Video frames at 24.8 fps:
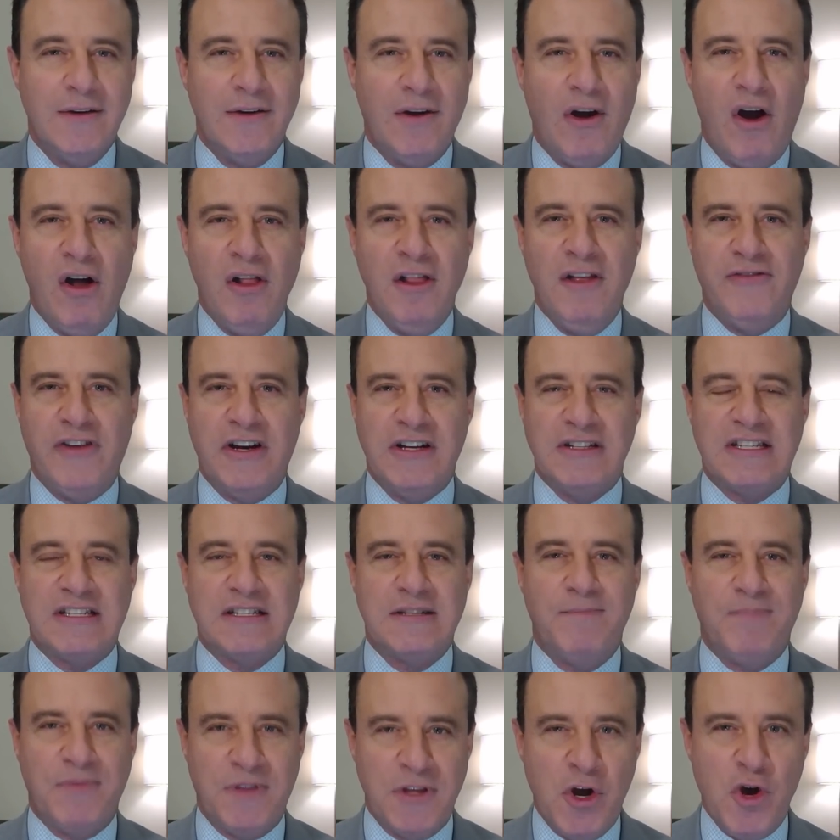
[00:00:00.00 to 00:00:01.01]
All of
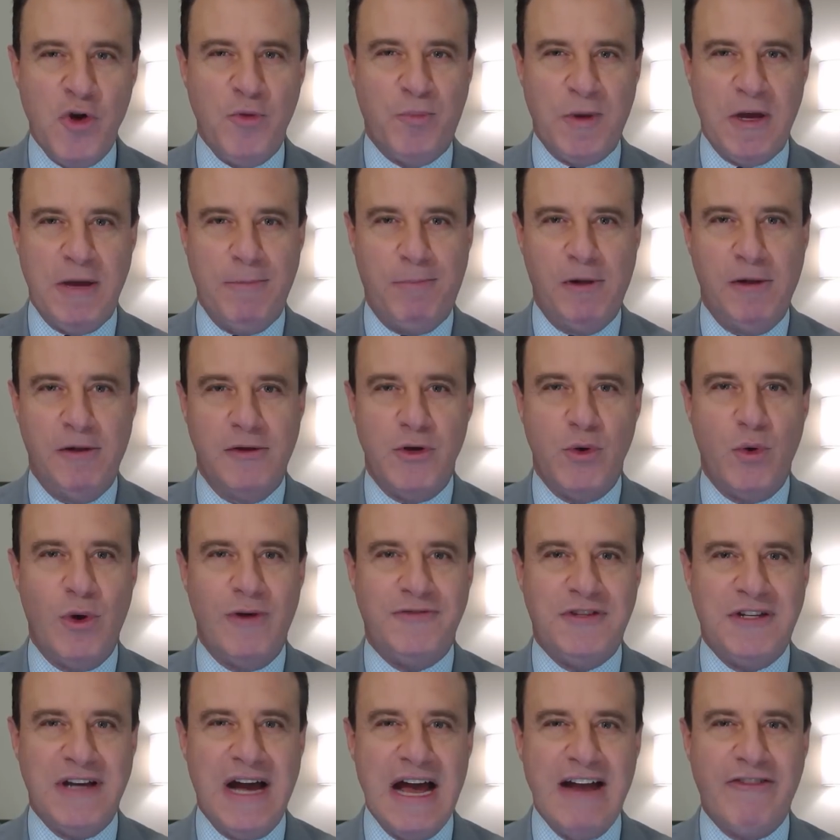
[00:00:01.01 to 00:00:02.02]
us know people who
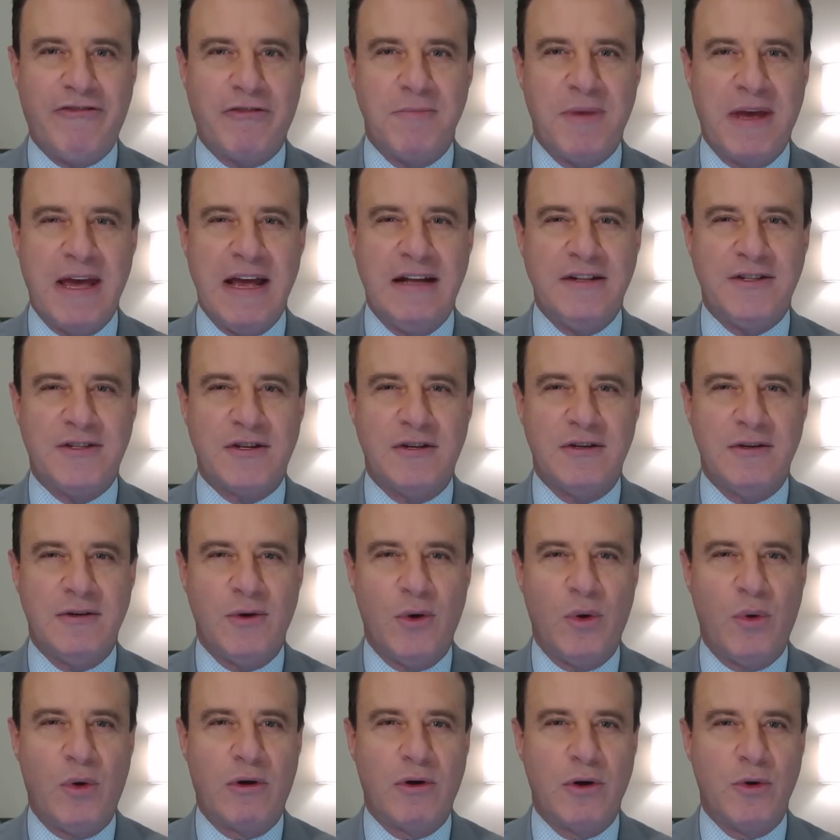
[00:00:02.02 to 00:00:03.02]
have died from cancer
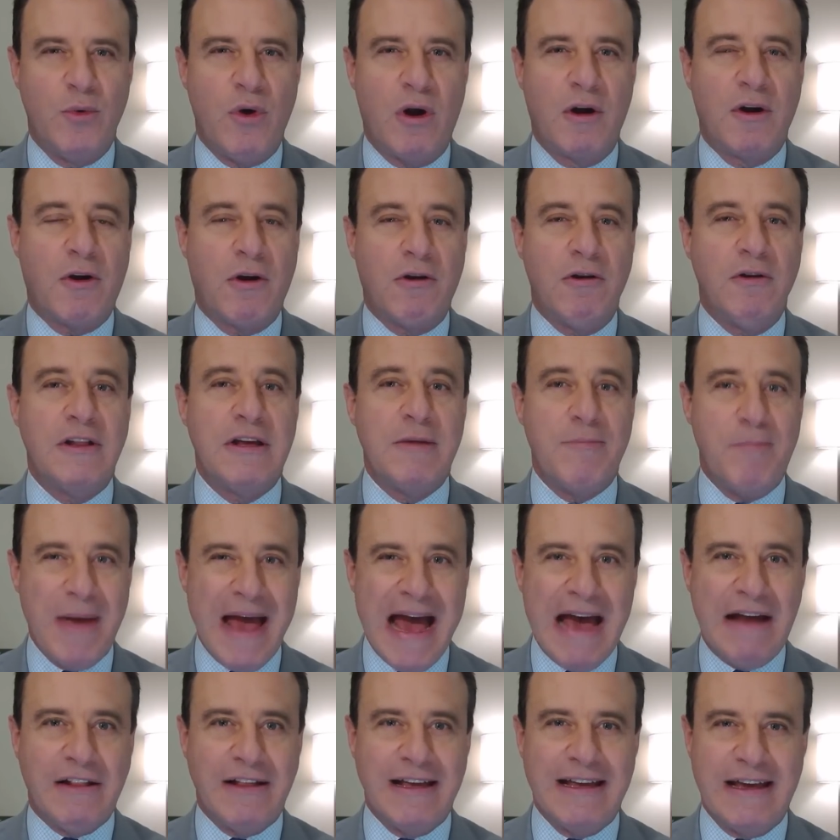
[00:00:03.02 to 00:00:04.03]
or who are currently
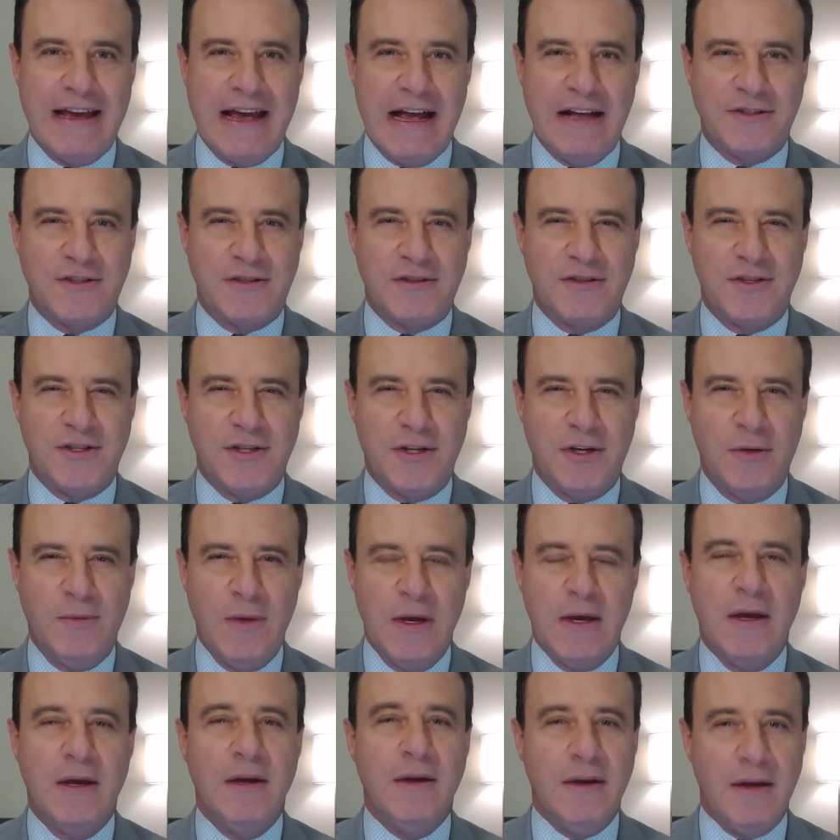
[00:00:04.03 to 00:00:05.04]
battling cancer, so
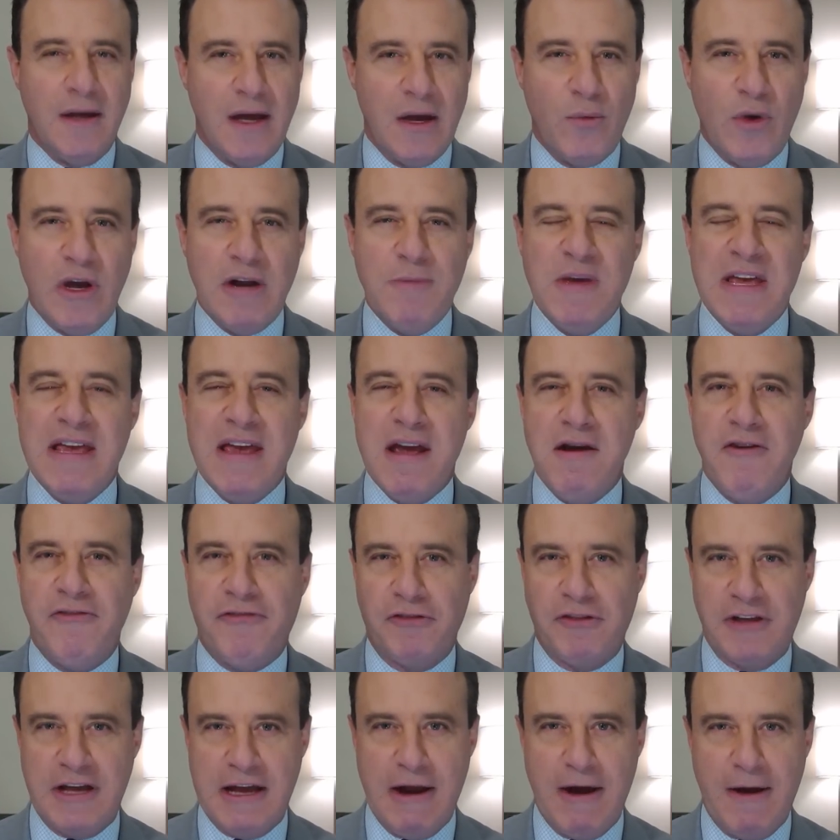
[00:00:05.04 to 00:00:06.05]
I want to be
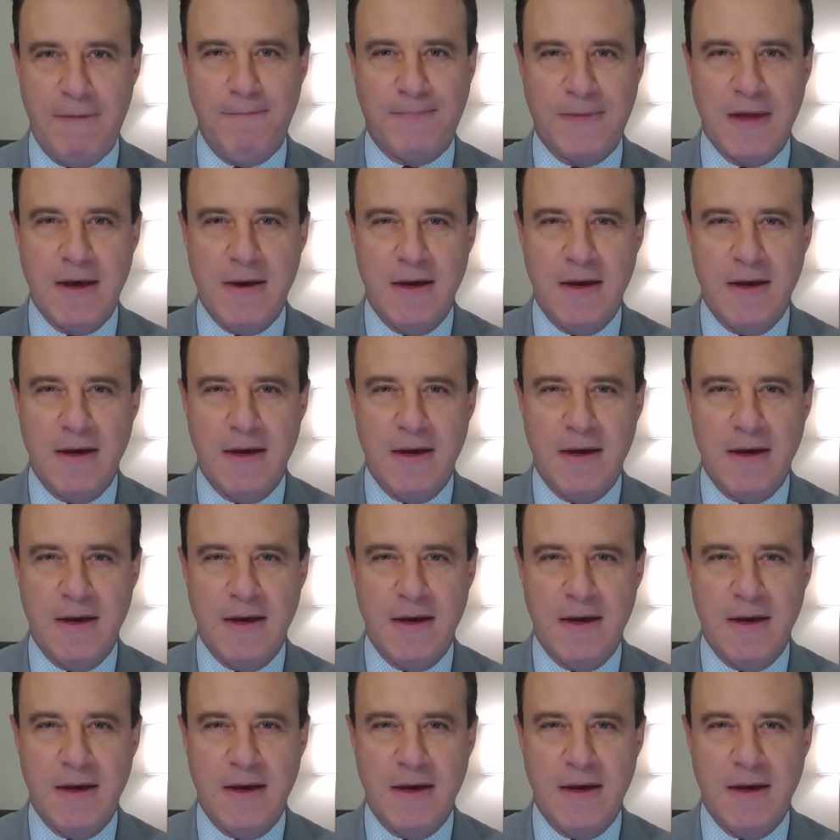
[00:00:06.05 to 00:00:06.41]
careful here.